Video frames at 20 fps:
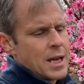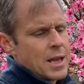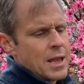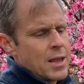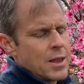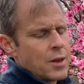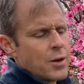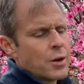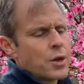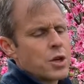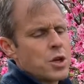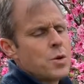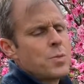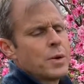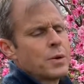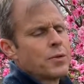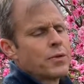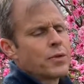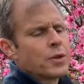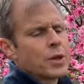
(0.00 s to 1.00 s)
The human
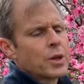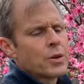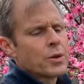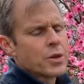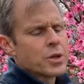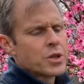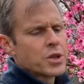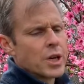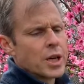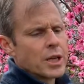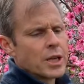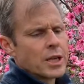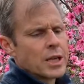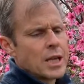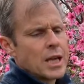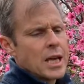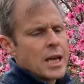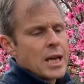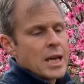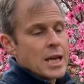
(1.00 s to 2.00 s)
flourishing
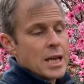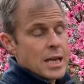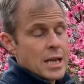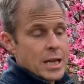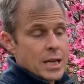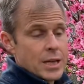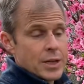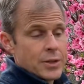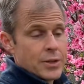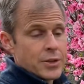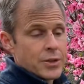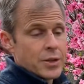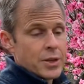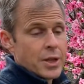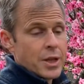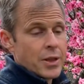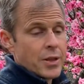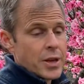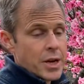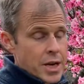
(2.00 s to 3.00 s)
is
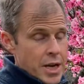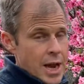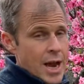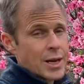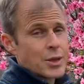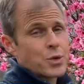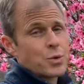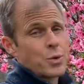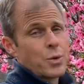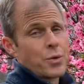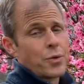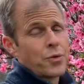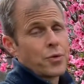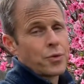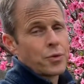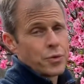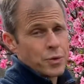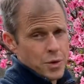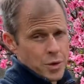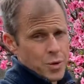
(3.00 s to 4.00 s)
the natural
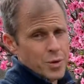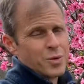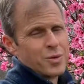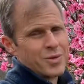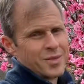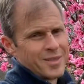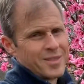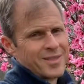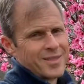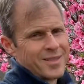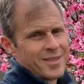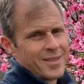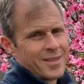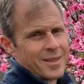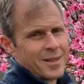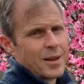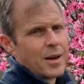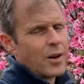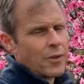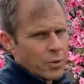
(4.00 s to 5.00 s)
fruit
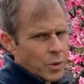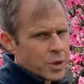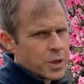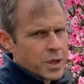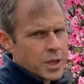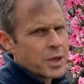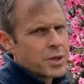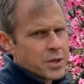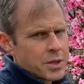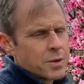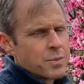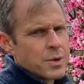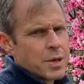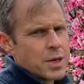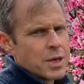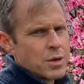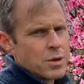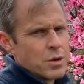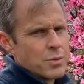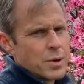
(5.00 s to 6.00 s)
of what it is to be
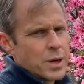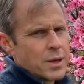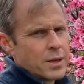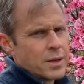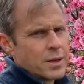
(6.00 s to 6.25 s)
human.